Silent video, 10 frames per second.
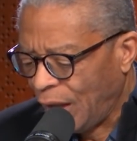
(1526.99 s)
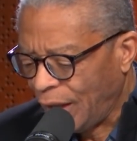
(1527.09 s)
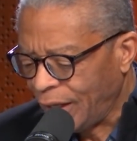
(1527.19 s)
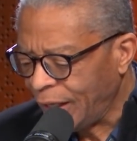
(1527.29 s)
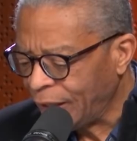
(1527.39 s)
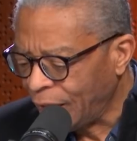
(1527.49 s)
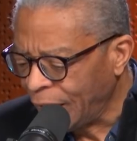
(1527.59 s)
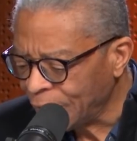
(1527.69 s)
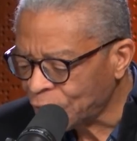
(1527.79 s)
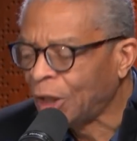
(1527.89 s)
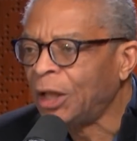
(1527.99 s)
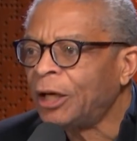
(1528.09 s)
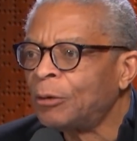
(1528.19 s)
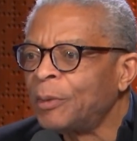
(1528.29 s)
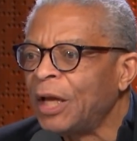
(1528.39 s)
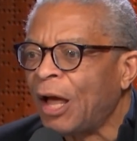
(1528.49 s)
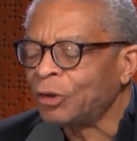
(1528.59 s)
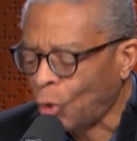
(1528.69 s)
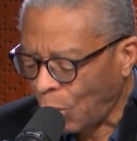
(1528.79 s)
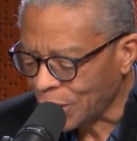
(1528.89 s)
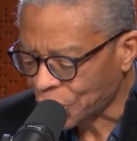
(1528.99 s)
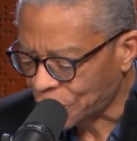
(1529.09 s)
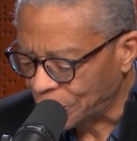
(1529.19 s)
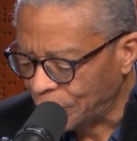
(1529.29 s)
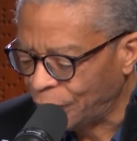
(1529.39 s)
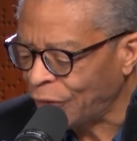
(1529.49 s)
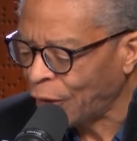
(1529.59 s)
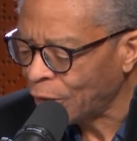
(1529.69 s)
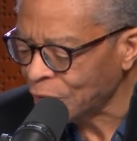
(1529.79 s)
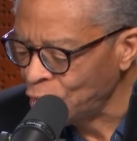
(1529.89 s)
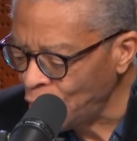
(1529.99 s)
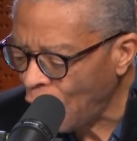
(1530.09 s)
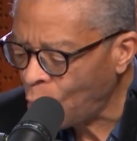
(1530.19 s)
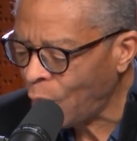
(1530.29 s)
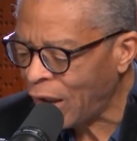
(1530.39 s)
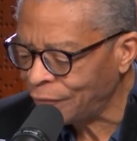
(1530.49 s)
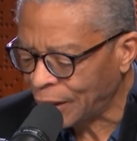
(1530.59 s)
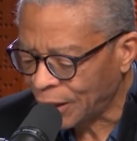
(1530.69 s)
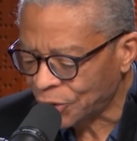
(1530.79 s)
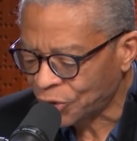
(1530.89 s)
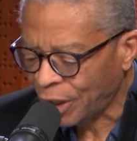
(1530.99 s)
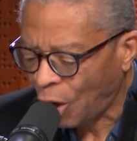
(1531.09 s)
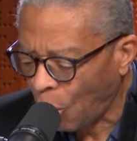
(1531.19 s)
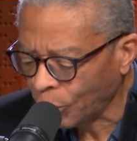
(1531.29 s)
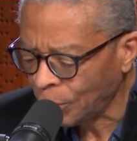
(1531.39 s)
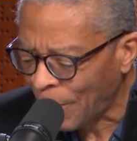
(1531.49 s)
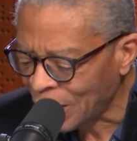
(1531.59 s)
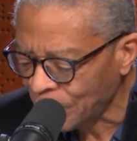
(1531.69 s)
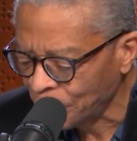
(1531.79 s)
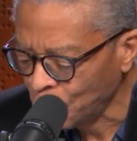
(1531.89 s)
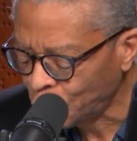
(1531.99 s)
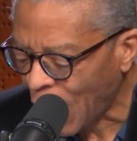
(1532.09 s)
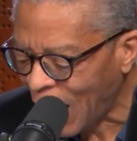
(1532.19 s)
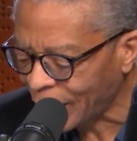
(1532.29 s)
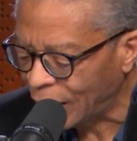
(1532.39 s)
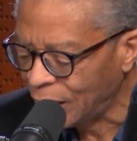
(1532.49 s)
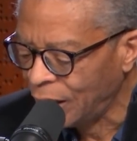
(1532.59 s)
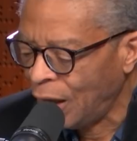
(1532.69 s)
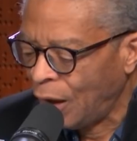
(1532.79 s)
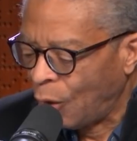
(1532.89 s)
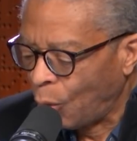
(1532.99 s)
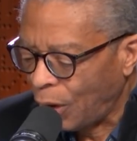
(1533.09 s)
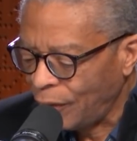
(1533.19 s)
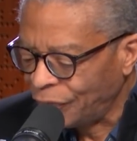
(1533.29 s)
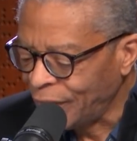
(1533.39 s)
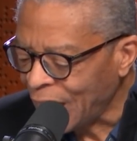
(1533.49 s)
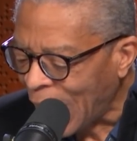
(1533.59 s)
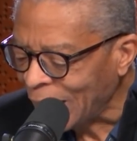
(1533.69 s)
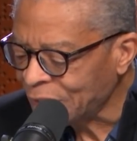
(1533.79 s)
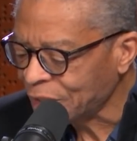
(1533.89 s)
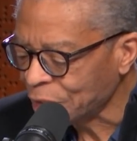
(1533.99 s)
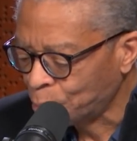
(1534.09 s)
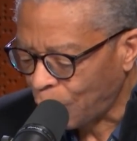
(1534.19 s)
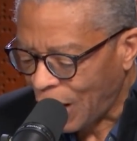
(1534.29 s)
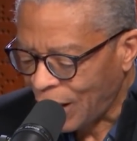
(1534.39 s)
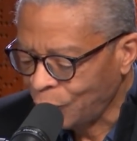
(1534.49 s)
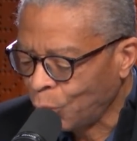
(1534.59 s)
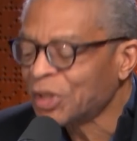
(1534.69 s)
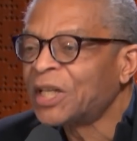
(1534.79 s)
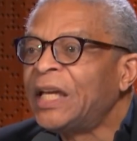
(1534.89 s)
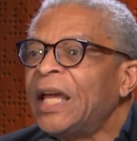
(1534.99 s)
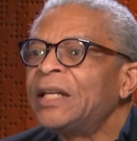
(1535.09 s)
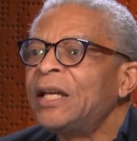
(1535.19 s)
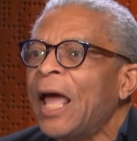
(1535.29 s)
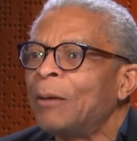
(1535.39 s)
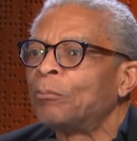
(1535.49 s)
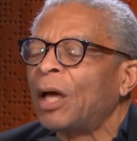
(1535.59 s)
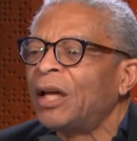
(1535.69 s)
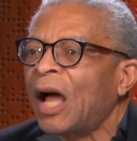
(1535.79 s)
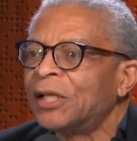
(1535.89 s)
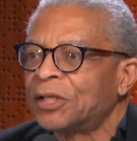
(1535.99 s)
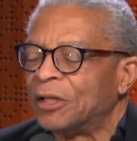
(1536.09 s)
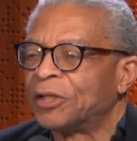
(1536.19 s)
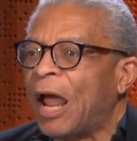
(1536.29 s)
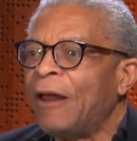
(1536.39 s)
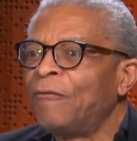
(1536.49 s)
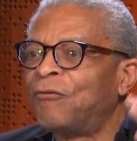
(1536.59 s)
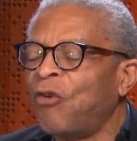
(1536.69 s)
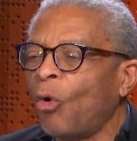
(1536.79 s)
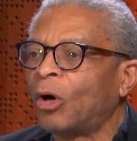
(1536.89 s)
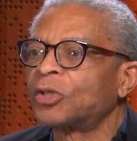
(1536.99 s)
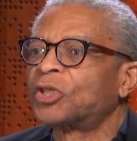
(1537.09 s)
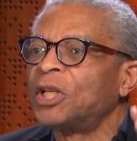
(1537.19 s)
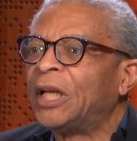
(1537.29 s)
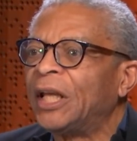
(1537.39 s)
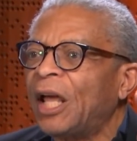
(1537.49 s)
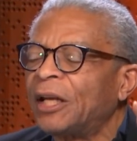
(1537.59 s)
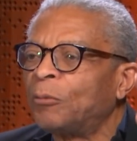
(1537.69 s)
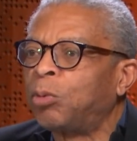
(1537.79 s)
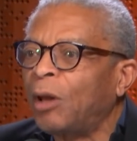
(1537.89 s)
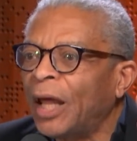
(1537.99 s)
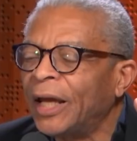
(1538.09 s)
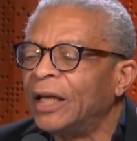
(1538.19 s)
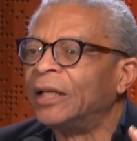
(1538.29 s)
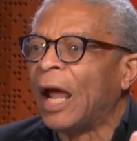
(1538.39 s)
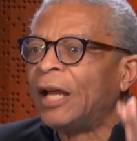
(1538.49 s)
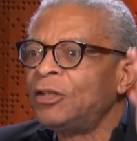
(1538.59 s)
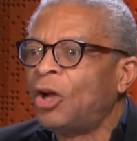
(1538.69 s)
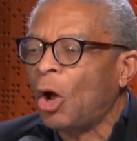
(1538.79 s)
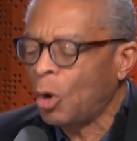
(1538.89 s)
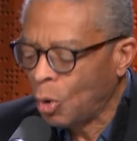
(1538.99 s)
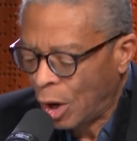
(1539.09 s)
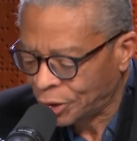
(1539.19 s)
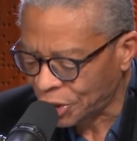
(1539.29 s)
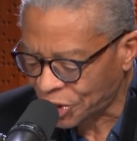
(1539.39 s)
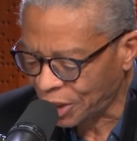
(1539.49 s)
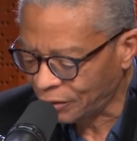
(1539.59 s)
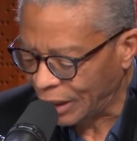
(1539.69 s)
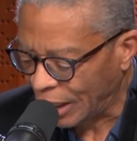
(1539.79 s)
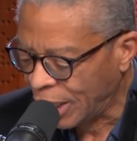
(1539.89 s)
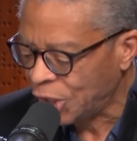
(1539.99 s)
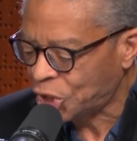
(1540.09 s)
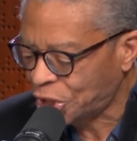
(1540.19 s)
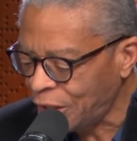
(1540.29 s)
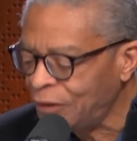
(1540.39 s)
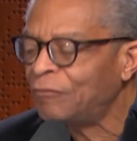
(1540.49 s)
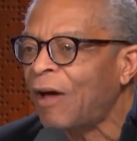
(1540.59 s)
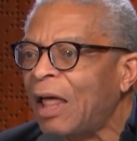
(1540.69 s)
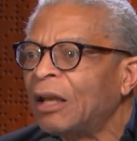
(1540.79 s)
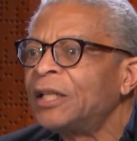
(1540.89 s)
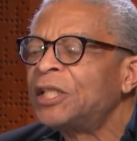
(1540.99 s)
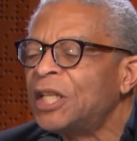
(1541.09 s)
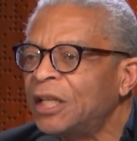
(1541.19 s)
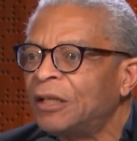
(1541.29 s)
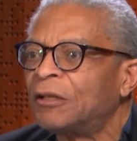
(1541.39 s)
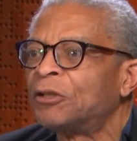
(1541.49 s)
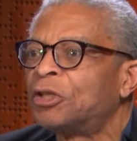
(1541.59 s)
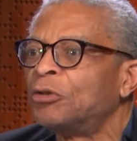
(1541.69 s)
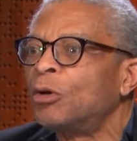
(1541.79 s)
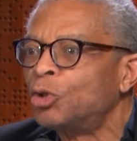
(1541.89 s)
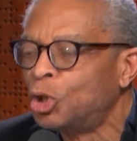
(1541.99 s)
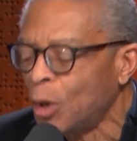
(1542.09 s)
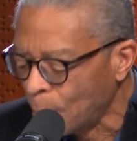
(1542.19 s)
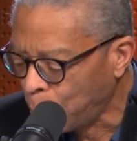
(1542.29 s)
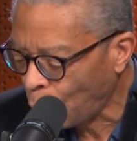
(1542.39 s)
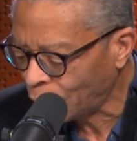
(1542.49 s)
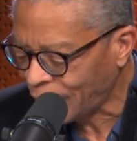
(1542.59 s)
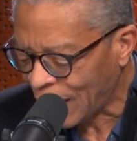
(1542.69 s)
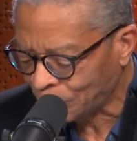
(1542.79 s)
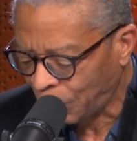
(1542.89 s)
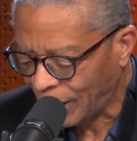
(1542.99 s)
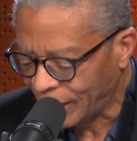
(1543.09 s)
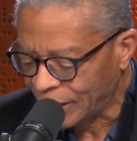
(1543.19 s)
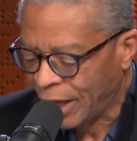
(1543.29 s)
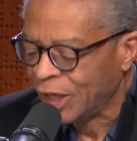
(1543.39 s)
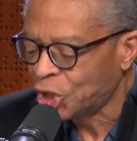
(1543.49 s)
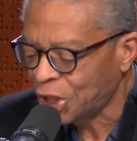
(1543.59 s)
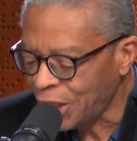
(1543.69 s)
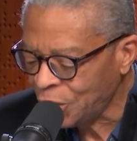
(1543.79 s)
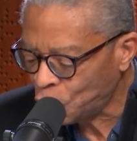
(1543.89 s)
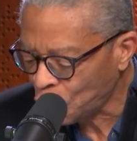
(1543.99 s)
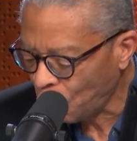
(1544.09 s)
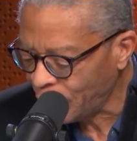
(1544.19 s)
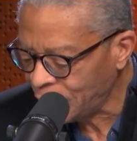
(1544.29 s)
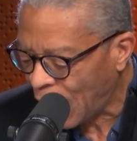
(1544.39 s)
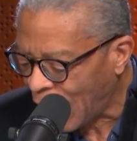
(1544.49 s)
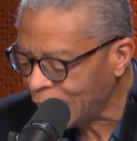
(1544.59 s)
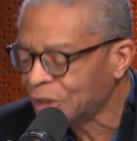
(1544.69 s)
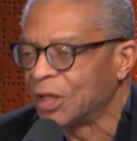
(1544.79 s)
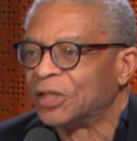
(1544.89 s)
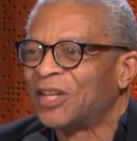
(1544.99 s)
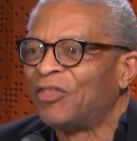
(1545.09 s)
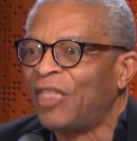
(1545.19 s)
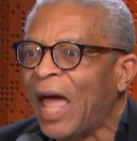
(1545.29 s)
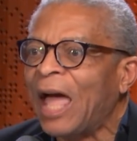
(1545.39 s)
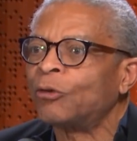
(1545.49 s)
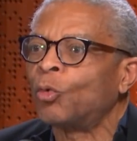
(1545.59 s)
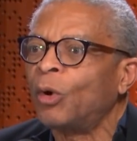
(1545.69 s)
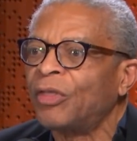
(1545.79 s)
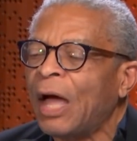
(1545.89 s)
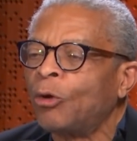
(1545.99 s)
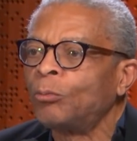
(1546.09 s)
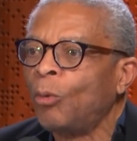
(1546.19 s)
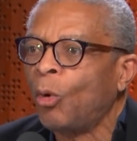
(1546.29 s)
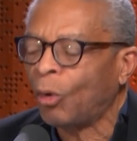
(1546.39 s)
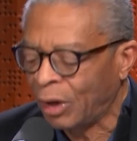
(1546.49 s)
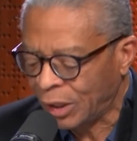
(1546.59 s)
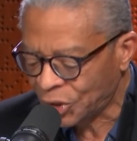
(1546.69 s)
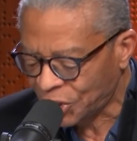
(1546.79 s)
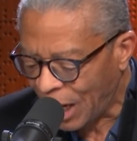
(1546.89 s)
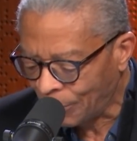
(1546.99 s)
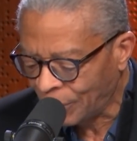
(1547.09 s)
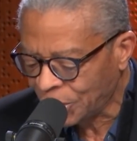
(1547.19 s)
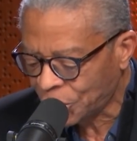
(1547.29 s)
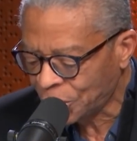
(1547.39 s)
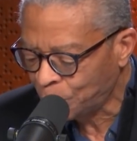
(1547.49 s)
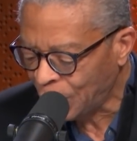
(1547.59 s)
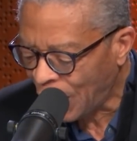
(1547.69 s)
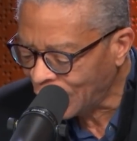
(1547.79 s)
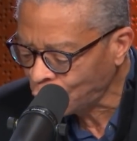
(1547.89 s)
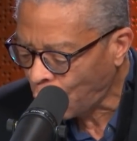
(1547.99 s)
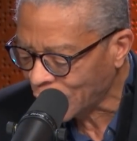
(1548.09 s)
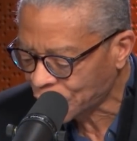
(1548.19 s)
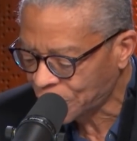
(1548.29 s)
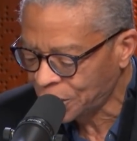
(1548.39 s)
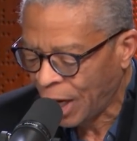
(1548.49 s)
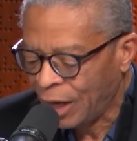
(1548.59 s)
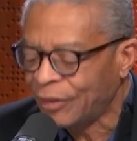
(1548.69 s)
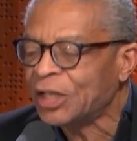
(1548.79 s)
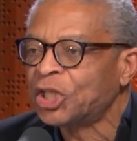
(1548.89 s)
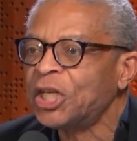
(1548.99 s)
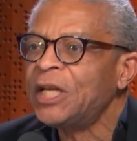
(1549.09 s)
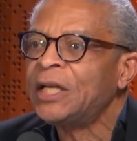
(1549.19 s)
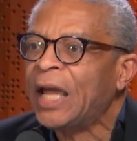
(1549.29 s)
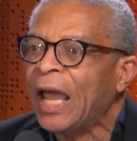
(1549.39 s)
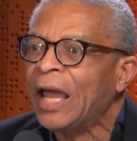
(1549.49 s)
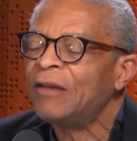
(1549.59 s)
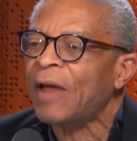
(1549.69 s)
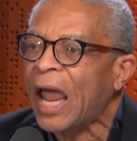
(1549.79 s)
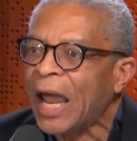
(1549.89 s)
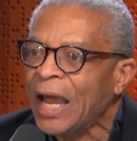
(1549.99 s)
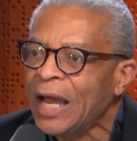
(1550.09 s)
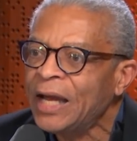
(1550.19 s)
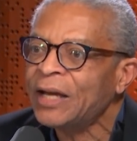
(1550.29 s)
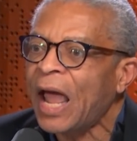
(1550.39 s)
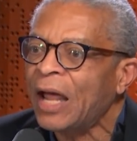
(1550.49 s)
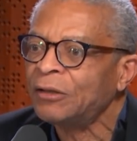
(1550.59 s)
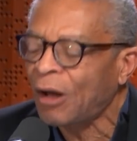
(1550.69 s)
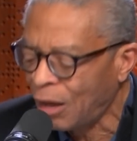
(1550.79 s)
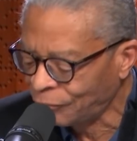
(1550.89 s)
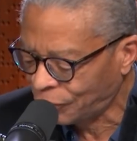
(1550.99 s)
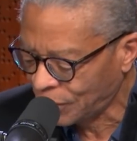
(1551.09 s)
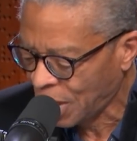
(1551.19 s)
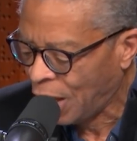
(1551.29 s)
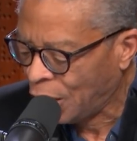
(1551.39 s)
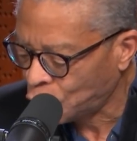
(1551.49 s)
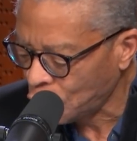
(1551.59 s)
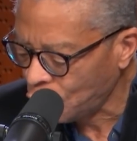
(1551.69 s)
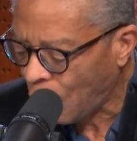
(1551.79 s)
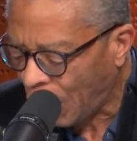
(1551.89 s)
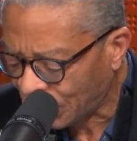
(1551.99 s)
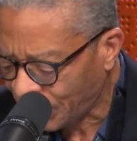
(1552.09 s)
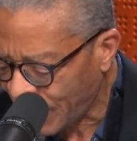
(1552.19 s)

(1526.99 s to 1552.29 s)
It is clear beyond question that there is no evidence that Hoda Muthana, the ISIS bride, was kidnapped by ISIS and forced to get on a plane and go to Syria. She volunteered to board that plane. She joined ISIS. That, without more, establishes beyond question that she gave aid and comfort to our